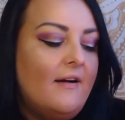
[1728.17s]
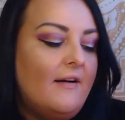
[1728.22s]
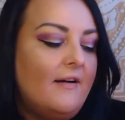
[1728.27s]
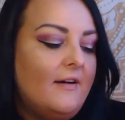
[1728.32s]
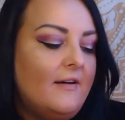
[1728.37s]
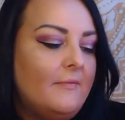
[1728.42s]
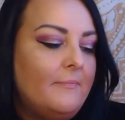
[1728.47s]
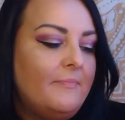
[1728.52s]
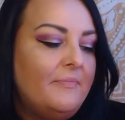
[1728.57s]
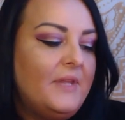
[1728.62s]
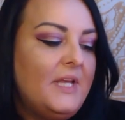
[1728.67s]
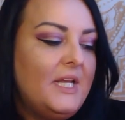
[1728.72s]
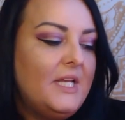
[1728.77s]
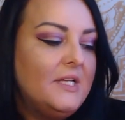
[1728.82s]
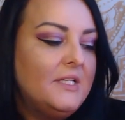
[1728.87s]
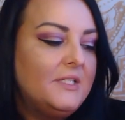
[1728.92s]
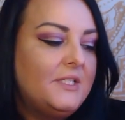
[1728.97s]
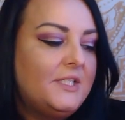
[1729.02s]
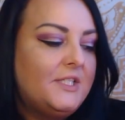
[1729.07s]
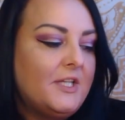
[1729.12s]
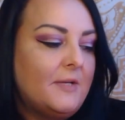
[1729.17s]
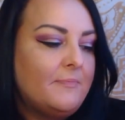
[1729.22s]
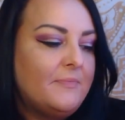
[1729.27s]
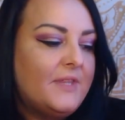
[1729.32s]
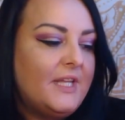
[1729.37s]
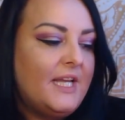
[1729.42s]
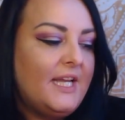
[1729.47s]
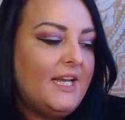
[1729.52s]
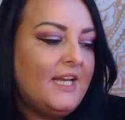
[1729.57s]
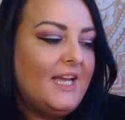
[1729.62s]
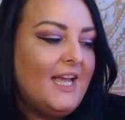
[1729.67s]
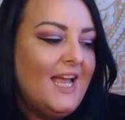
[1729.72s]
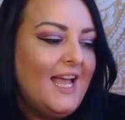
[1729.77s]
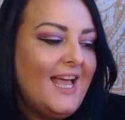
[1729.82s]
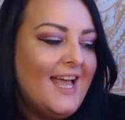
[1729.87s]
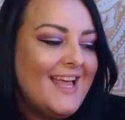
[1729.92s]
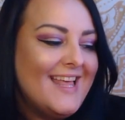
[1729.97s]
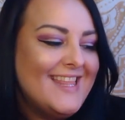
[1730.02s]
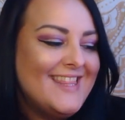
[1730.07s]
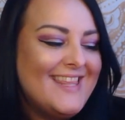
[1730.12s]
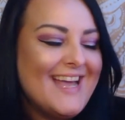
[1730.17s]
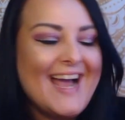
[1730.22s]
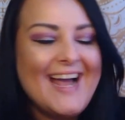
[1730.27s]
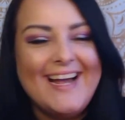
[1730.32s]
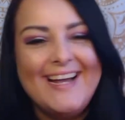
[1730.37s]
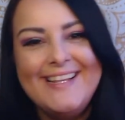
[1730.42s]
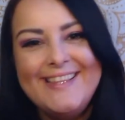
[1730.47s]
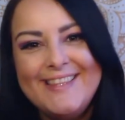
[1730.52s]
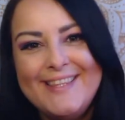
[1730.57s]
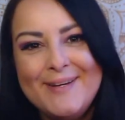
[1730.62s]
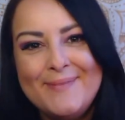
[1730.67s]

um, is something that